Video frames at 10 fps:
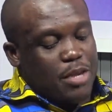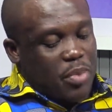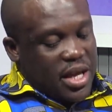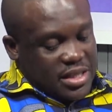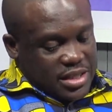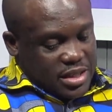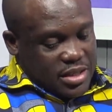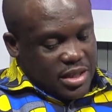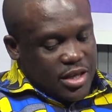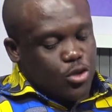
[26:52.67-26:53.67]
any
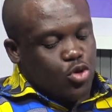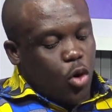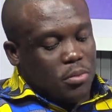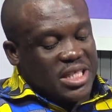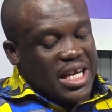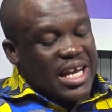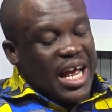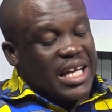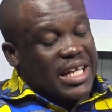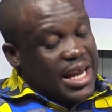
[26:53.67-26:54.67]
person to obtain
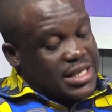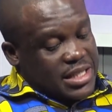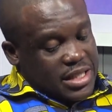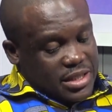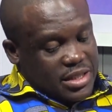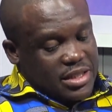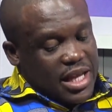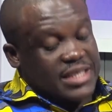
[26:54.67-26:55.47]
a license